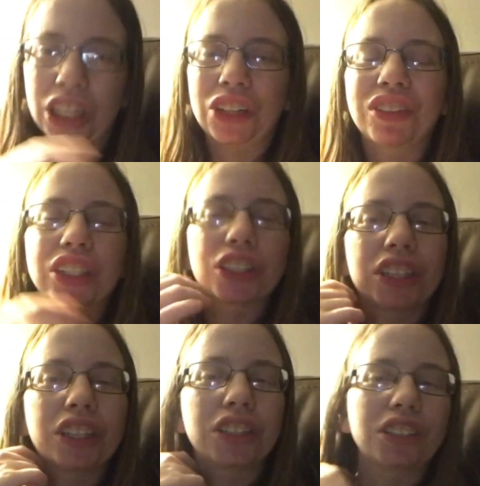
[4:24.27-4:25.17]
I'm
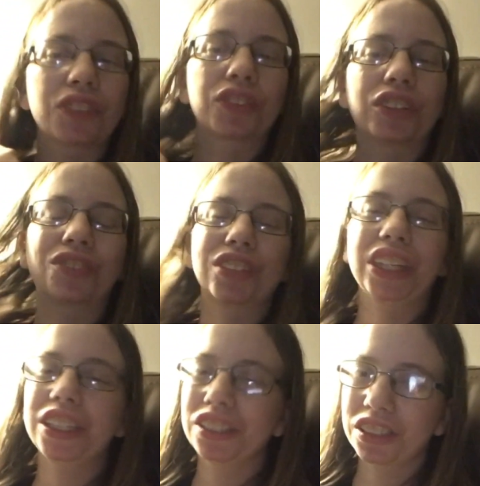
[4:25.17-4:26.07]
actually in a different
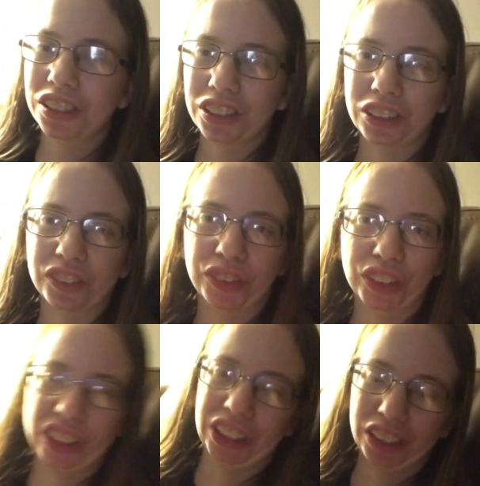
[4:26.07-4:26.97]
place this
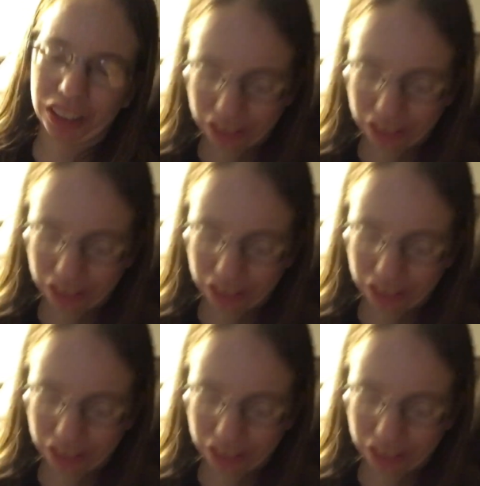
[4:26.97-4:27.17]
morning.